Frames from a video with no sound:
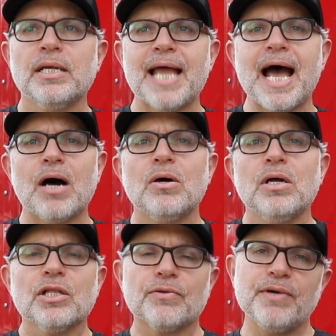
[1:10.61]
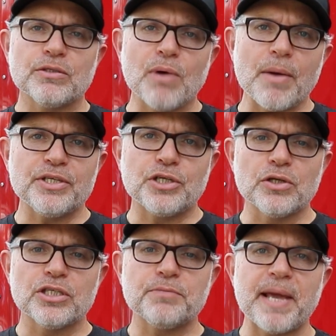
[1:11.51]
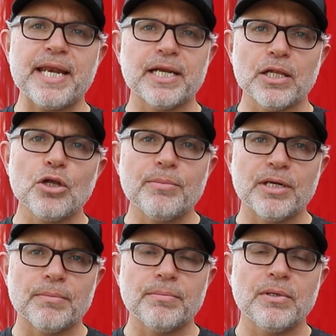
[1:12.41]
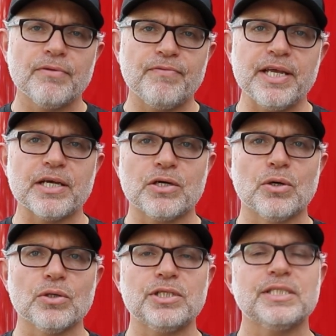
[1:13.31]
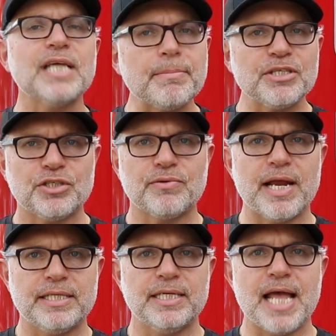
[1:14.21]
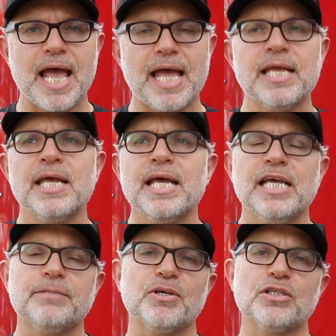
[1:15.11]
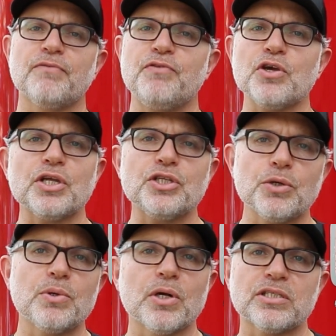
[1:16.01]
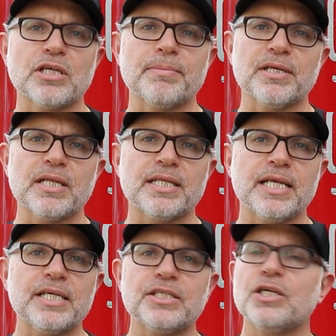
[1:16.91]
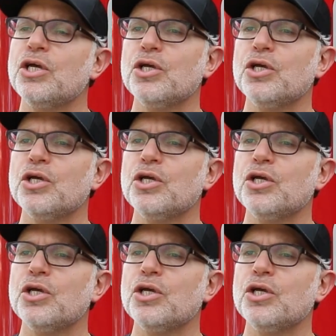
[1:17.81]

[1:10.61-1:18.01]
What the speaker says: Now, the reason why we chose this painted aluminum vehicle to demonstrate today is because if you can do it on something like this,